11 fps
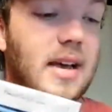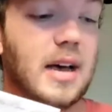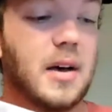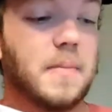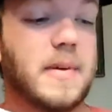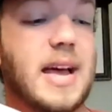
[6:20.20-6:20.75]

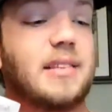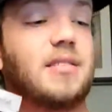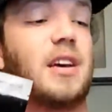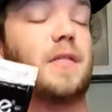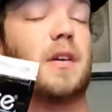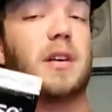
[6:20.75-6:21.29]
As
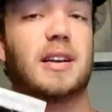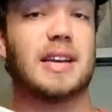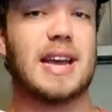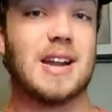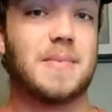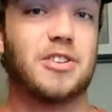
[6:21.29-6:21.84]
I've already
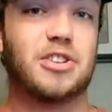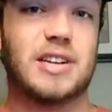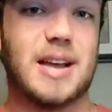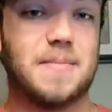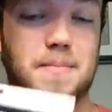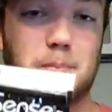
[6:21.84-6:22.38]
kind of mentioned,
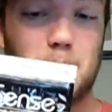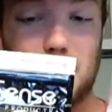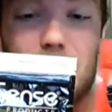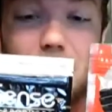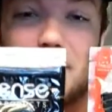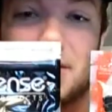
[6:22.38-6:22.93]
I'm
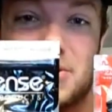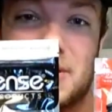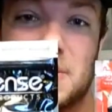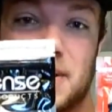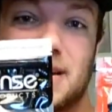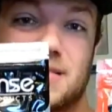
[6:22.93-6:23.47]
probably going to do a
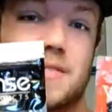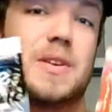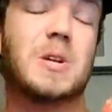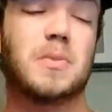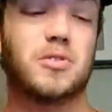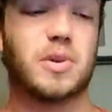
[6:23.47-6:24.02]
comparison
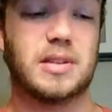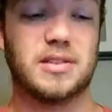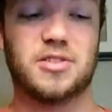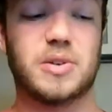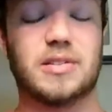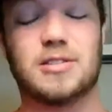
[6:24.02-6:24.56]
video between these
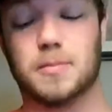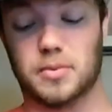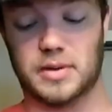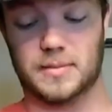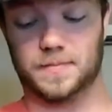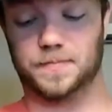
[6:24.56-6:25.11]
two at some point.